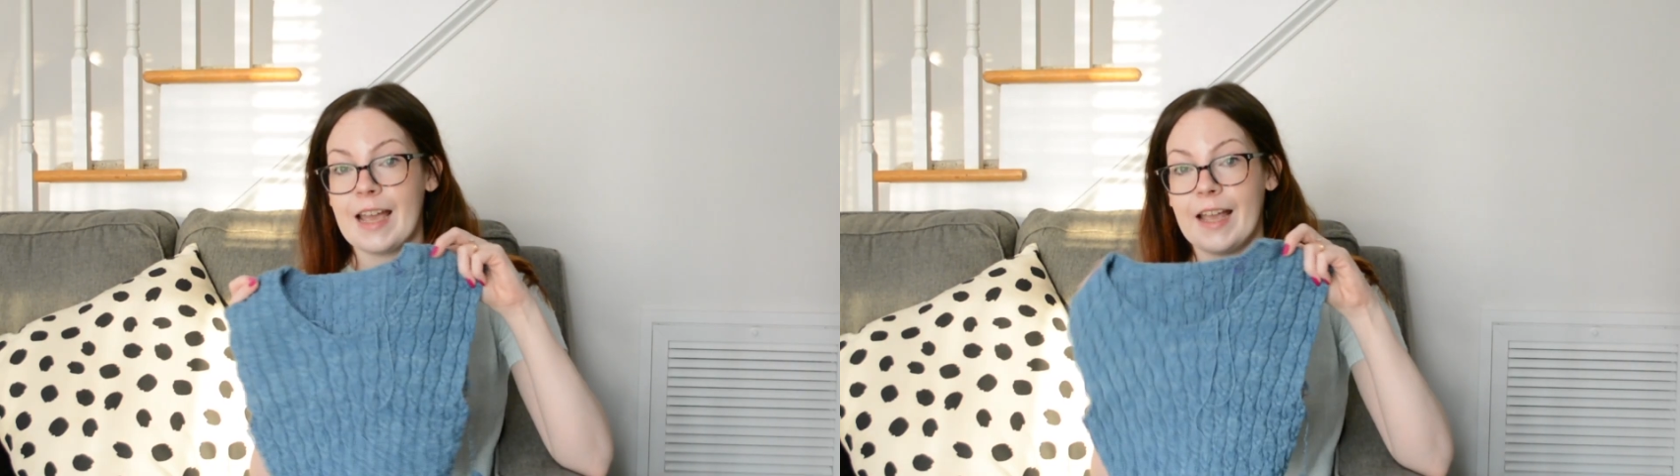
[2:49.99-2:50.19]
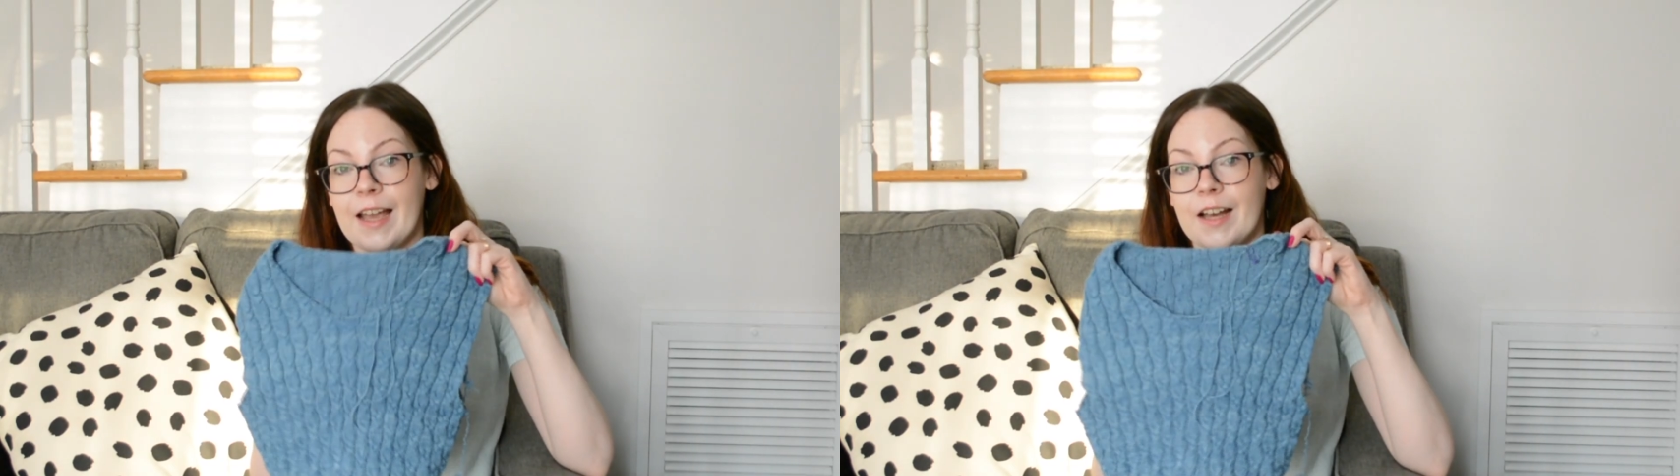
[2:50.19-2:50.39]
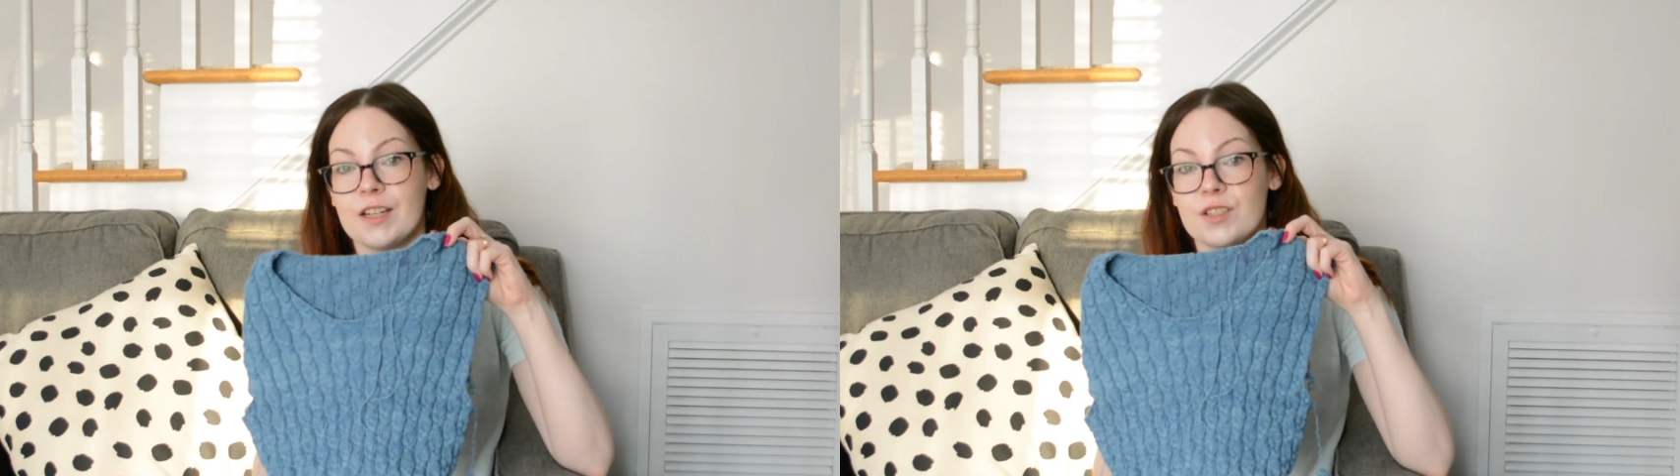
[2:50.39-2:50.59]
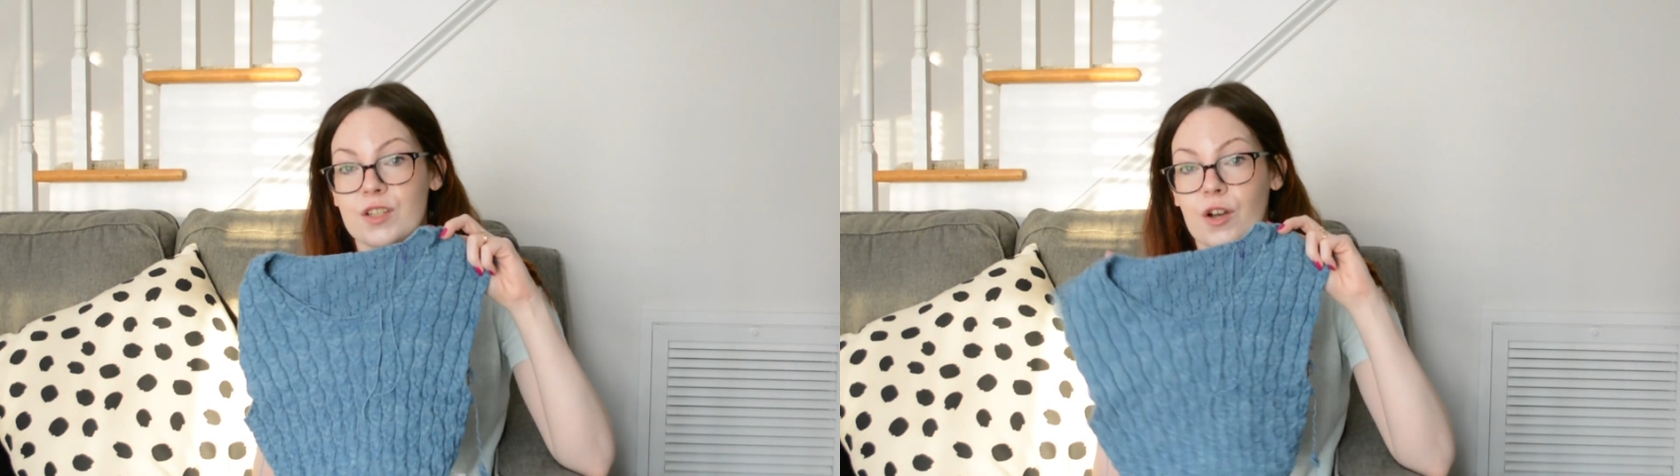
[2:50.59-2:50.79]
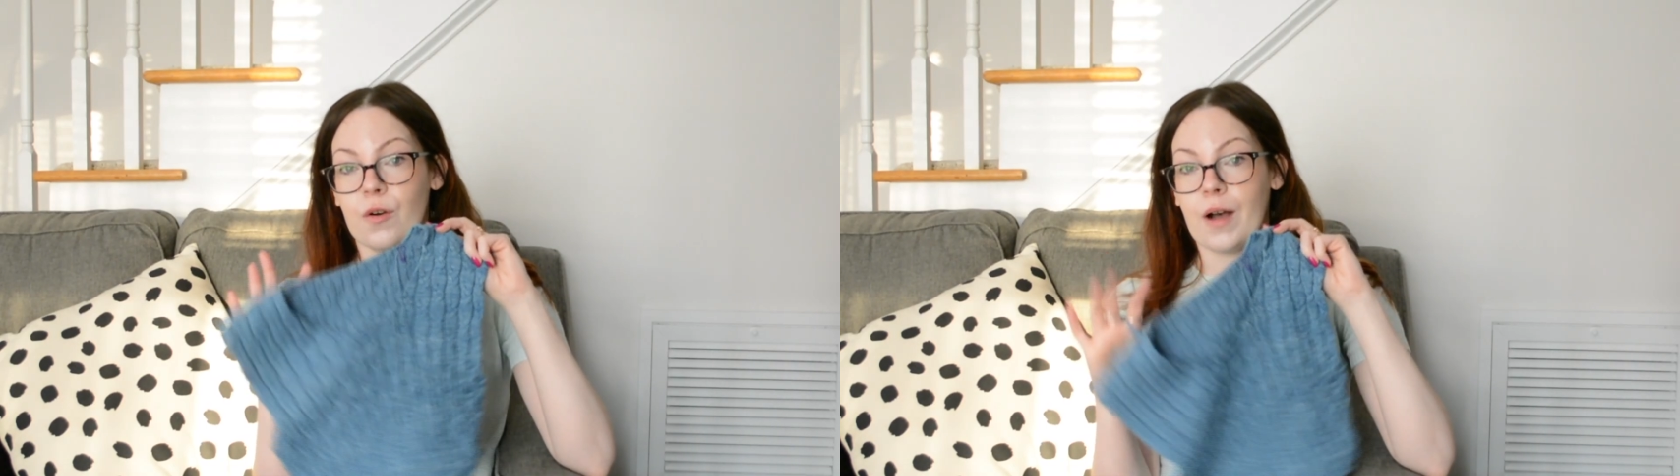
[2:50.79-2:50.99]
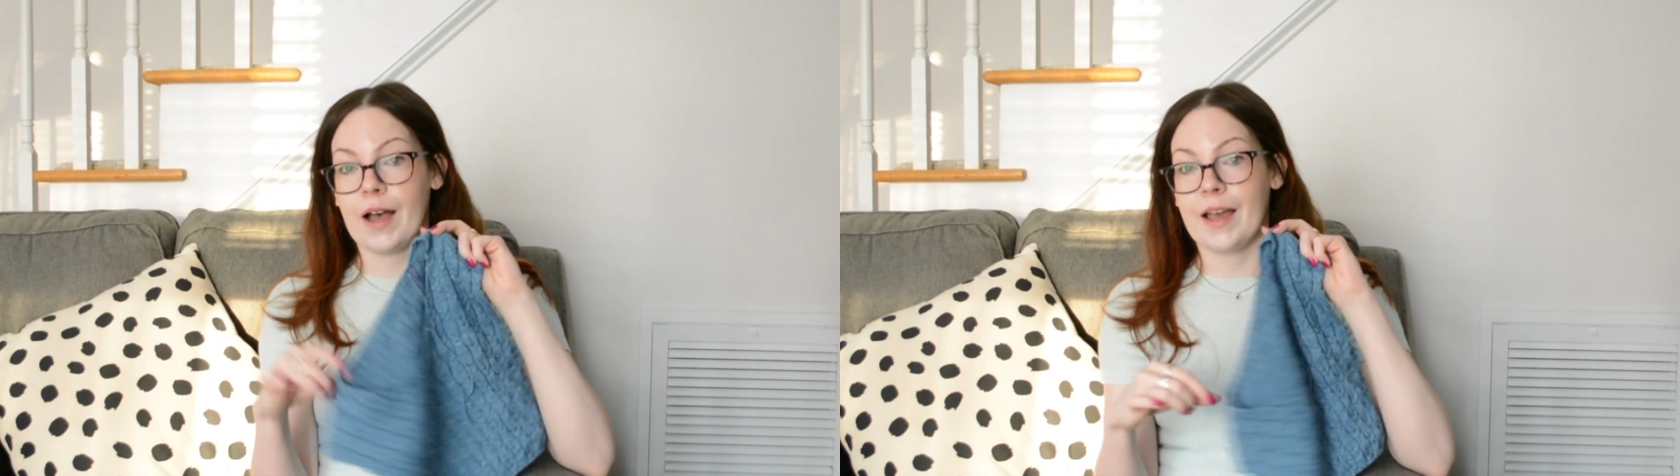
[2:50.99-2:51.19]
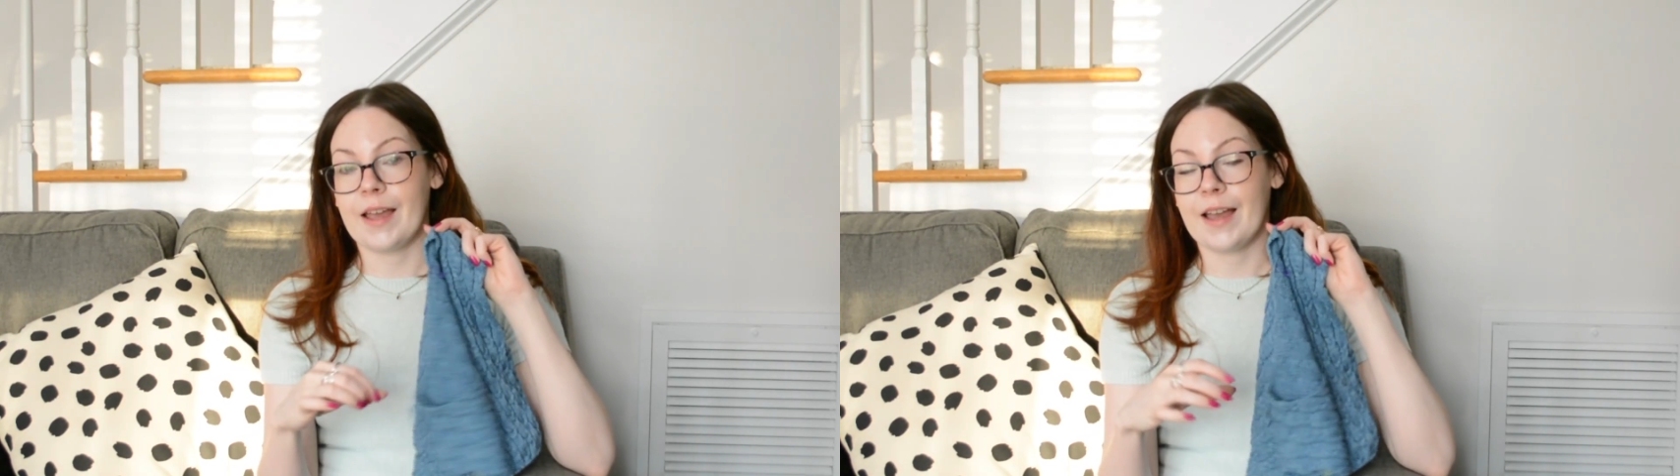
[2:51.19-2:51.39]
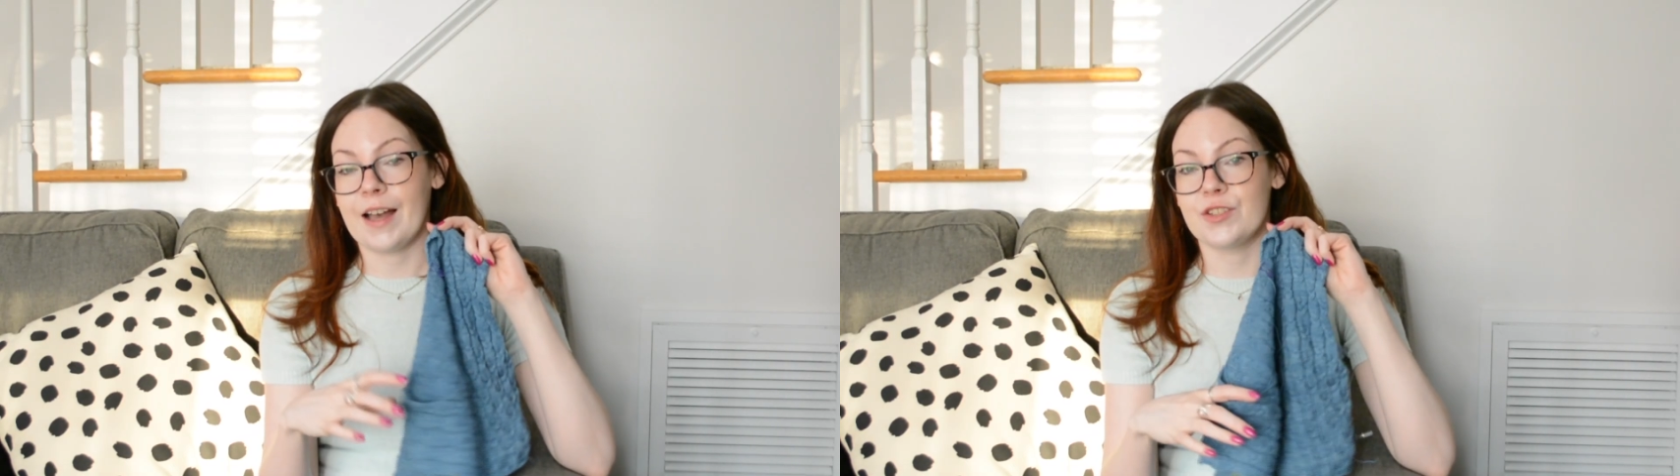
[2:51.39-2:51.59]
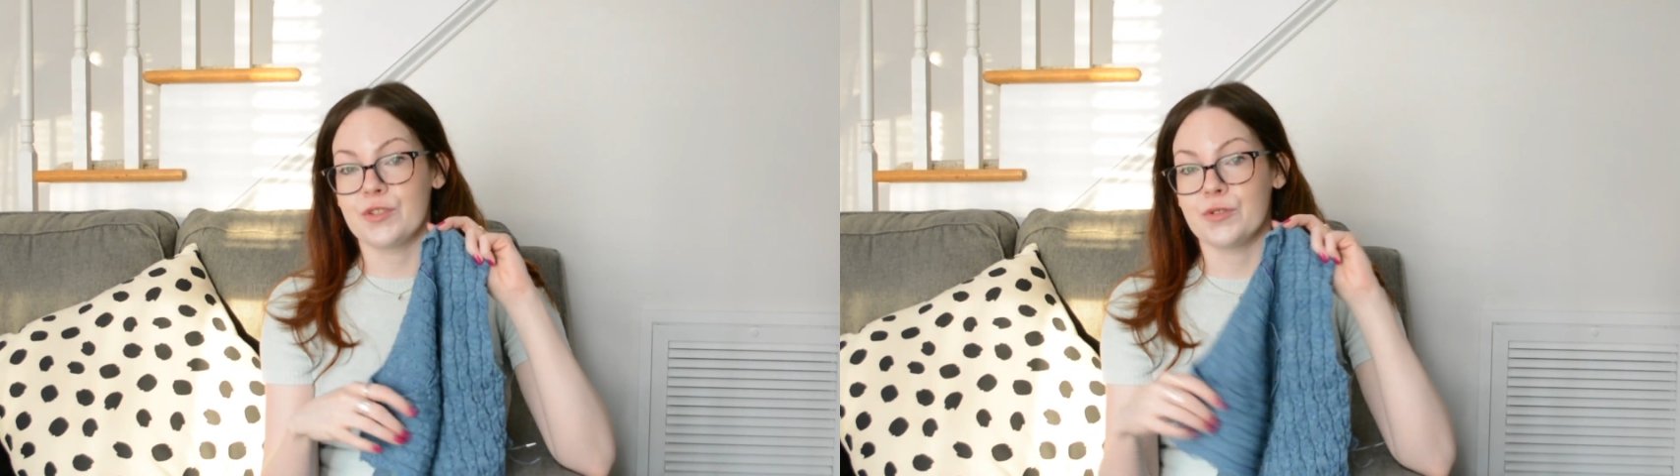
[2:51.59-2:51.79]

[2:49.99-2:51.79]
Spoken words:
and so I had